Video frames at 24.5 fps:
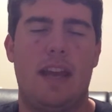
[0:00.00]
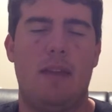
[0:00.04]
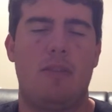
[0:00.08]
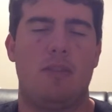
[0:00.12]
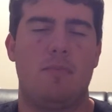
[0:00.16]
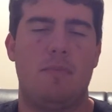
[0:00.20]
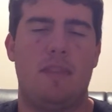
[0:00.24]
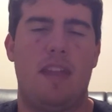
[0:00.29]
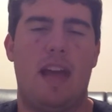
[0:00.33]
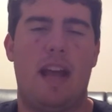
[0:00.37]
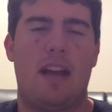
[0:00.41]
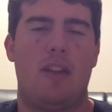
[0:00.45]
game
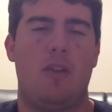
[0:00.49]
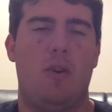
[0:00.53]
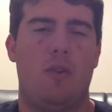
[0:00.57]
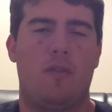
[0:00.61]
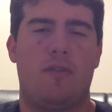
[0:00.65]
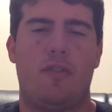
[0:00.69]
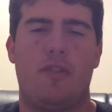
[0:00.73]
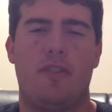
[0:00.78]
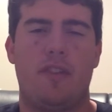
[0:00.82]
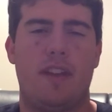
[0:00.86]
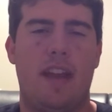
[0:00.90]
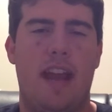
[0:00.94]
should be that
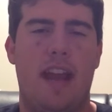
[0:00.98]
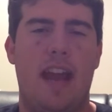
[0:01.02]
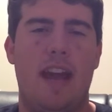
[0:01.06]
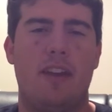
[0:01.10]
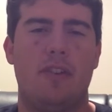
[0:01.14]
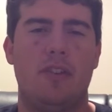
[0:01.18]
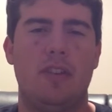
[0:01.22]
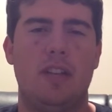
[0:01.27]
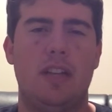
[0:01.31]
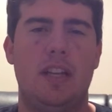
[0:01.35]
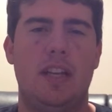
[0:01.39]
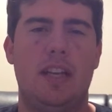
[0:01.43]
close for
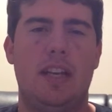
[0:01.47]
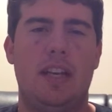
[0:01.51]
Seattle.